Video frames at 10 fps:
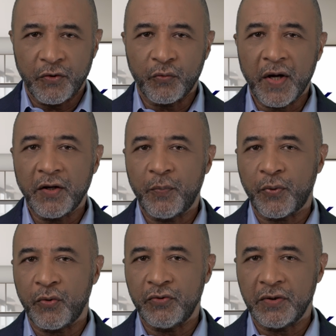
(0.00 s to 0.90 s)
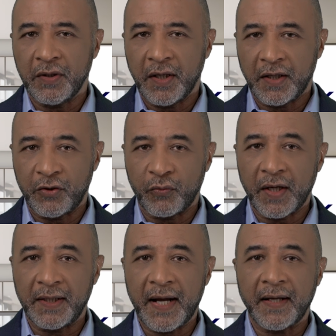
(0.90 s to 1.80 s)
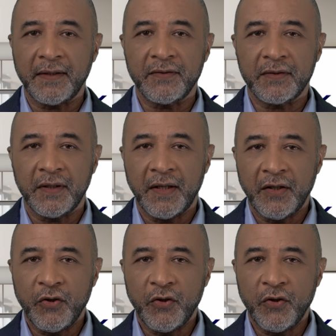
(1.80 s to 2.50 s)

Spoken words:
With the right approach and the right guidance,